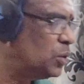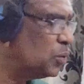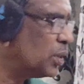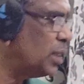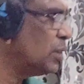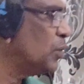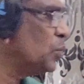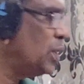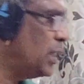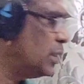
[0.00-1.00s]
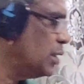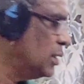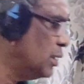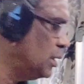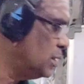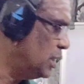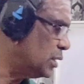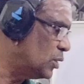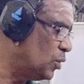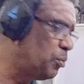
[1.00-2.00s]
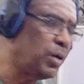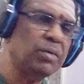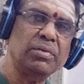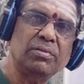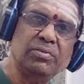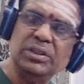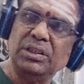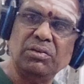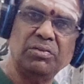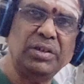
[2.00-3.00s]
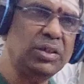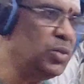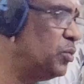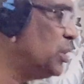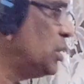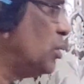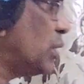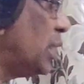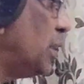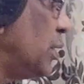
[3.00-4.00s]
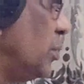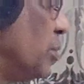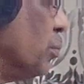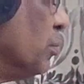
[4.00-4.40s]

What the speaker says: you can do that. There is no problem, whichever way you wish you can do.